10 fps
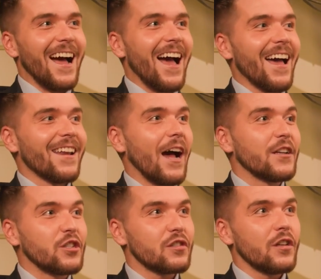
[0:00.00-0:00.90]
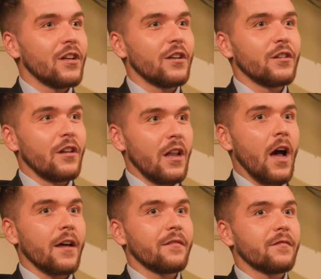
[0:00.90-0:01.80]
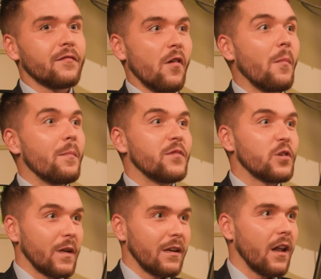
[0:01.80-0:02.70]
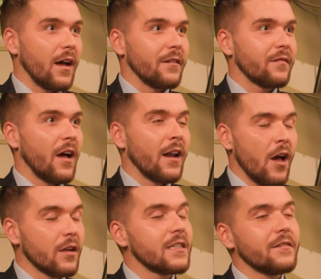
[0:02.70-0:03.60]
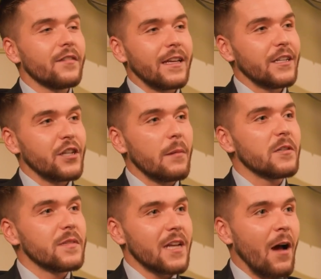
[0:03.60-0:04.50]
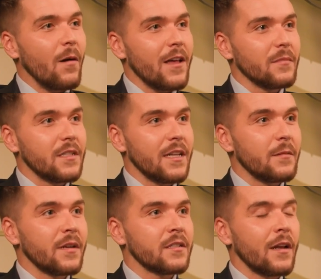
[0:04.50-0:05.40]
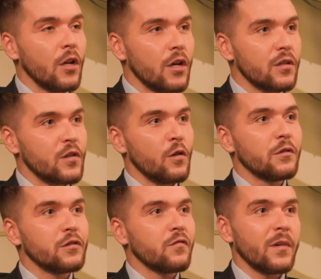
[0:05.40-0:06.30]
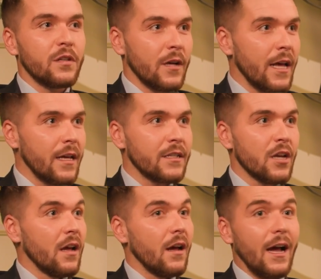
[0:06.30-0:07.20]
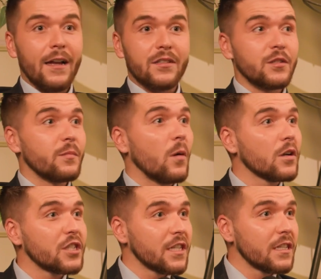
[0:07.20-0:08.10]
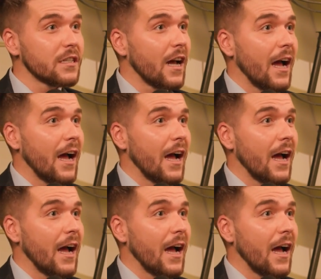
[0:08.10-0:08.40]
And I just learned life from doing life. And I honestly think it shaped me to how I am today because I learned so much from a young age. I had to do my washing.